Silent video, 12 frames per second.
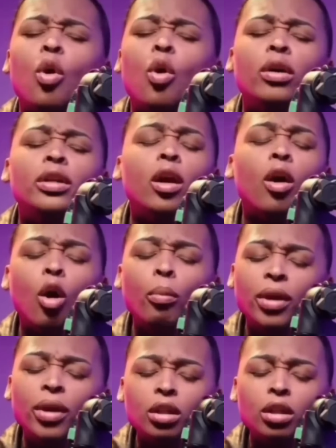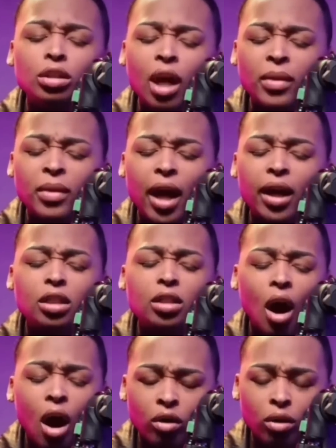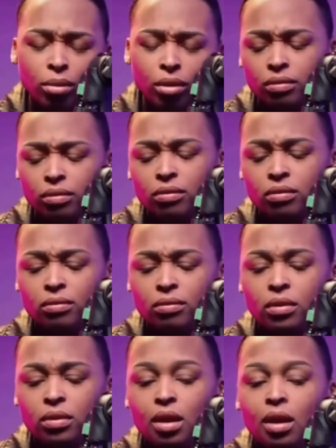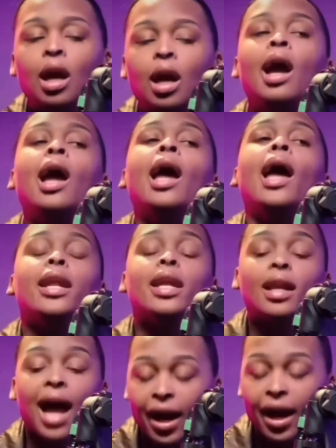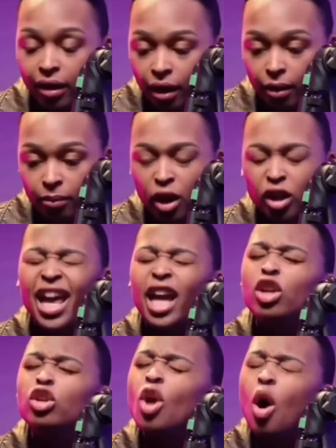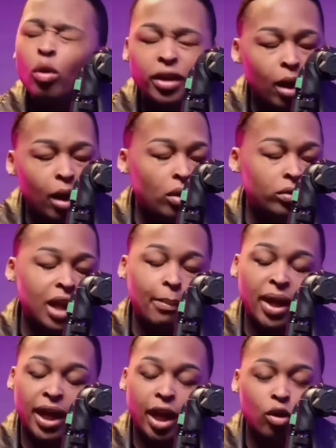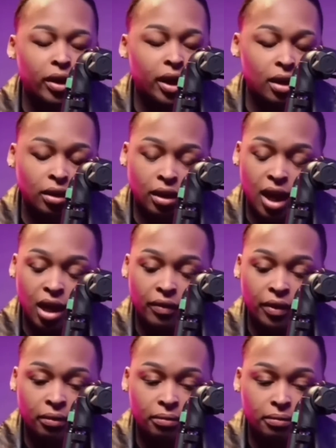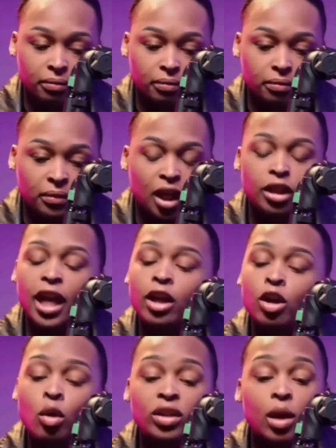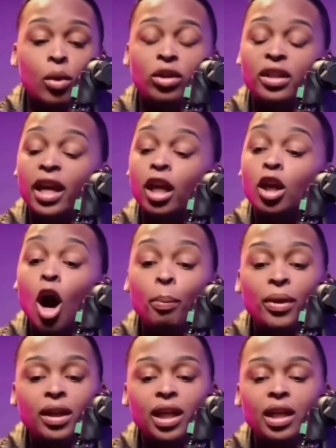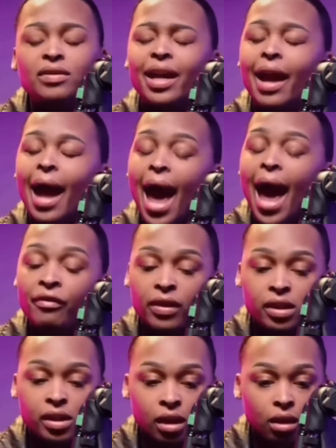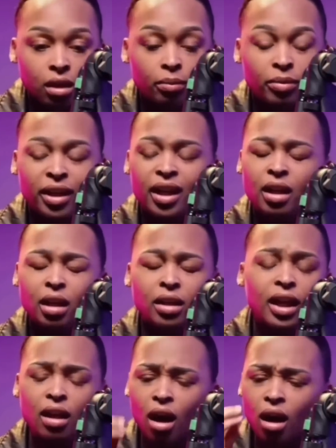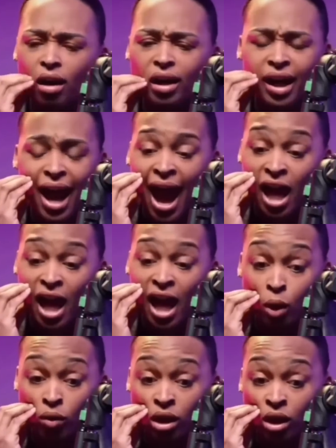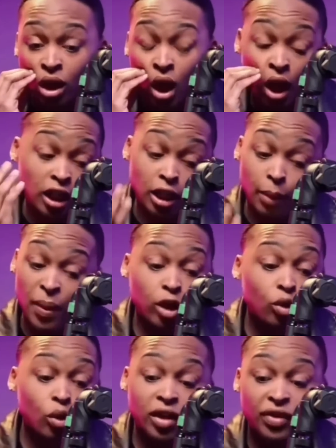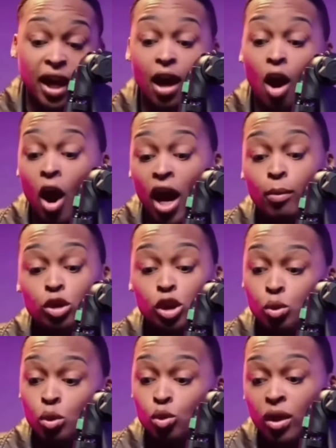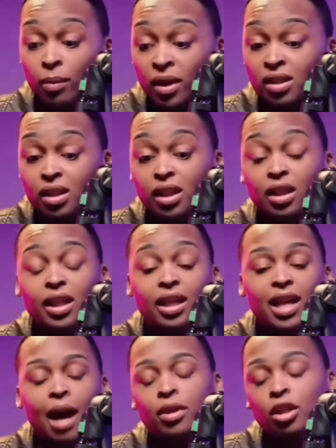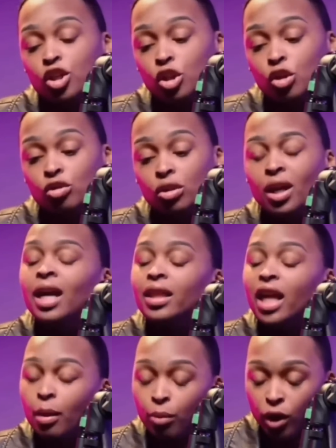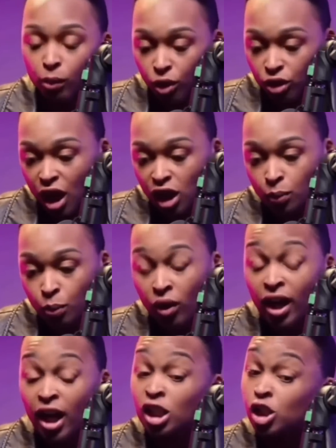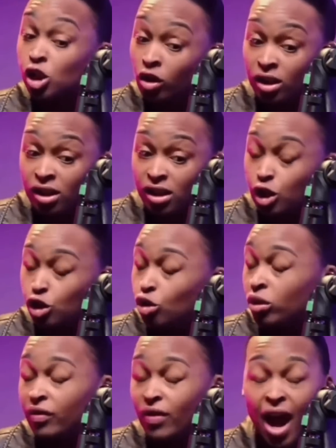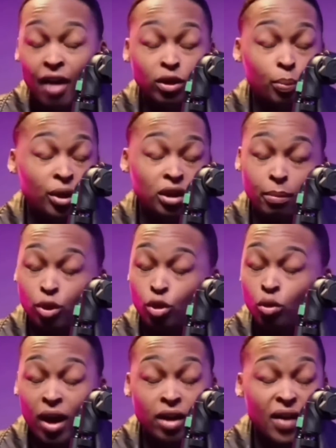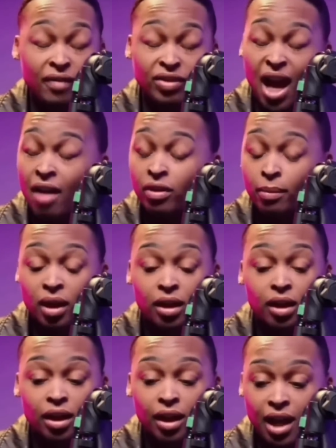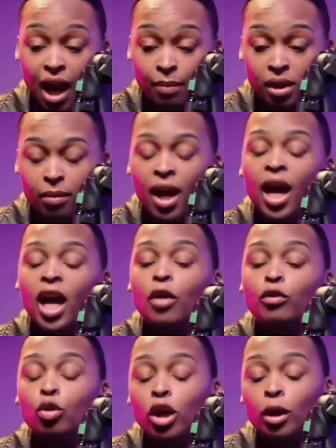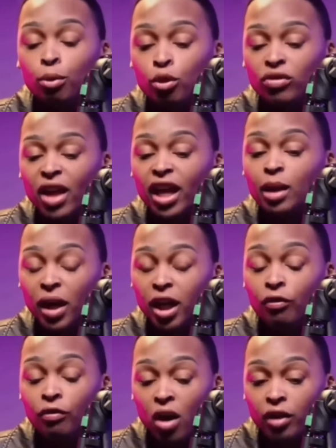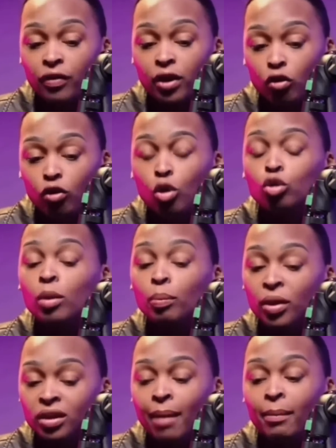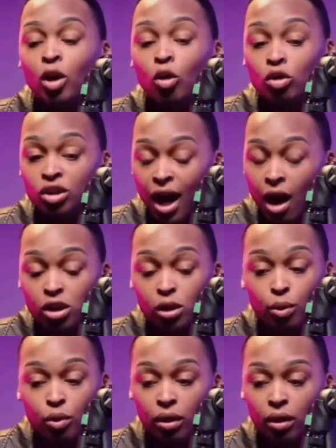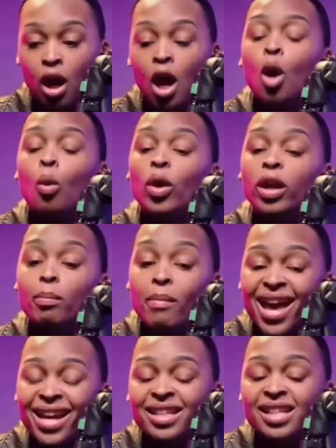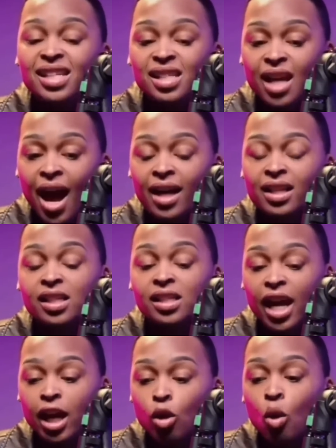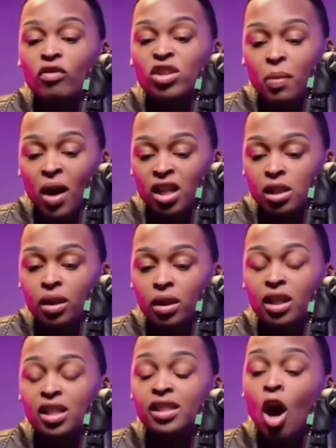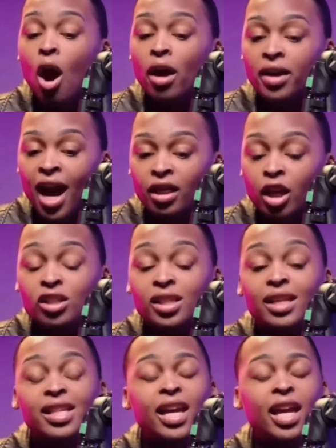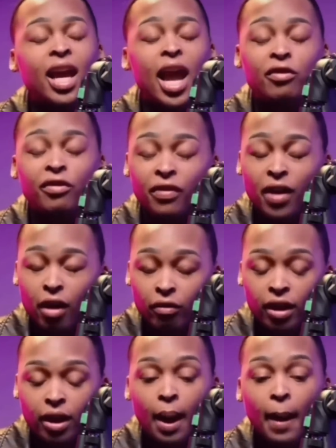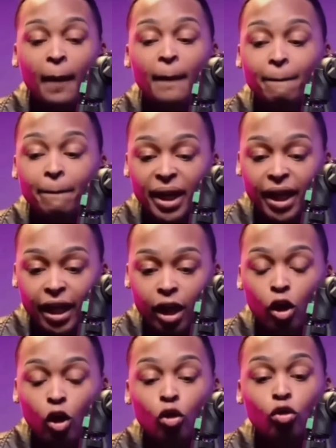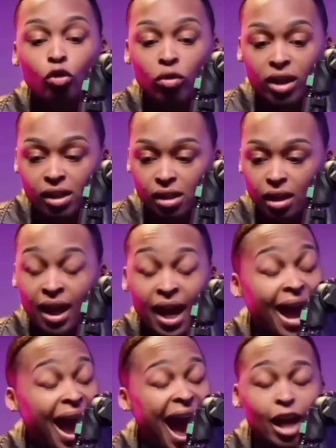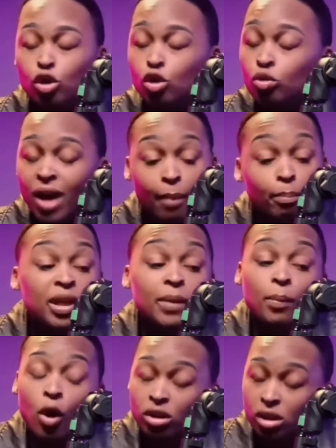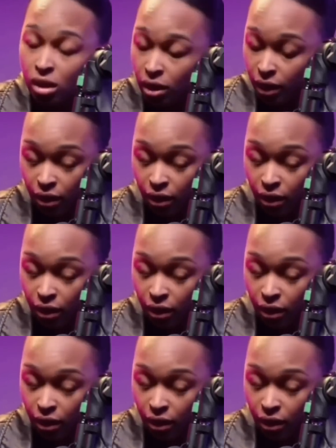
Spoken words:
all day, oh, being a stepdaddy is honorable. And a lot of them, they know damn well that man ain't gonna get nothing out of it. They know damn well that they can up and leave, take half of his income, get alimony, depending on if they are able to swindle him into legally adopting the children, they can put him on child support. In certain states, you don't even have to have the man legally adopt him. If you can prove that he played a father figure role, you can put that man on child support. When men decide to take on responsibilities that are not theirs, they're taking a very big risk. I do not see